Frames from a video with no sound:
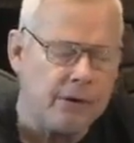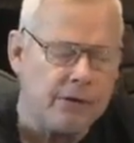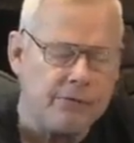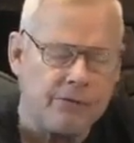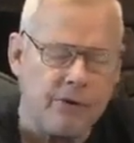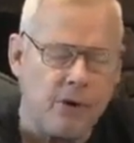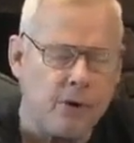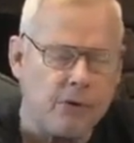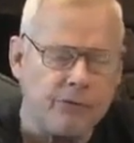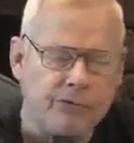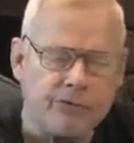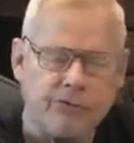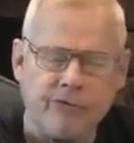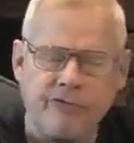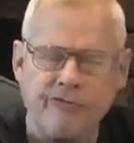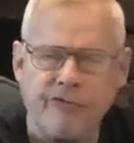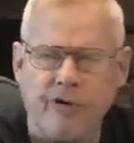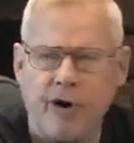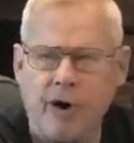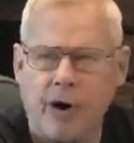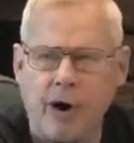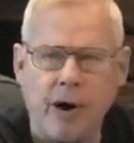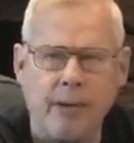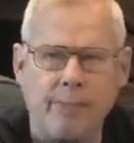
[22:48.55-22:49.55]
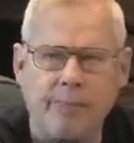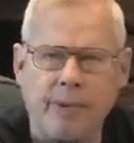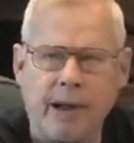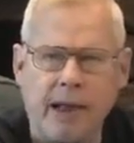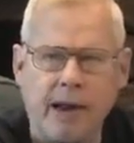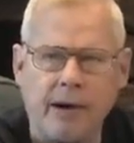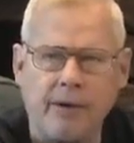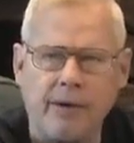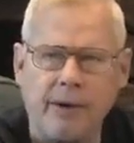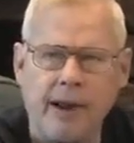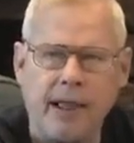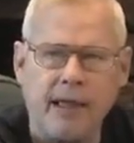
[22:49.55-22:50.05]
It goes so far up,
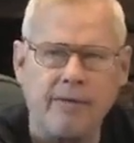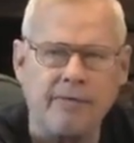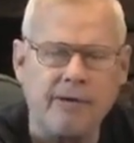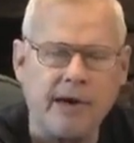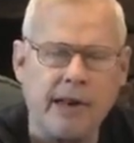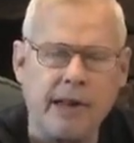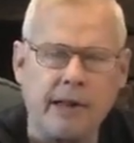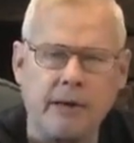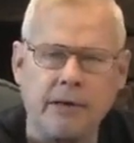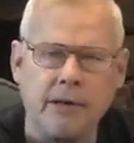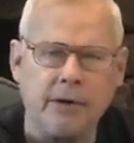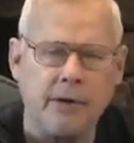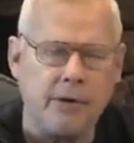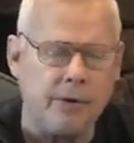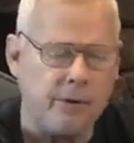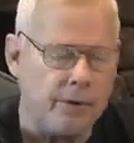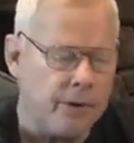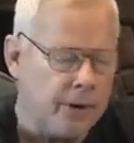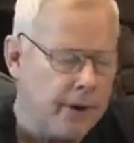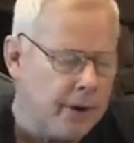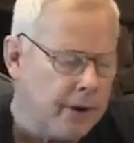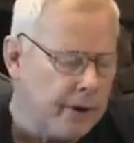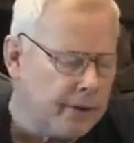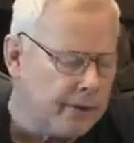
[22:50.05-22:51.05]
I don't have any clue.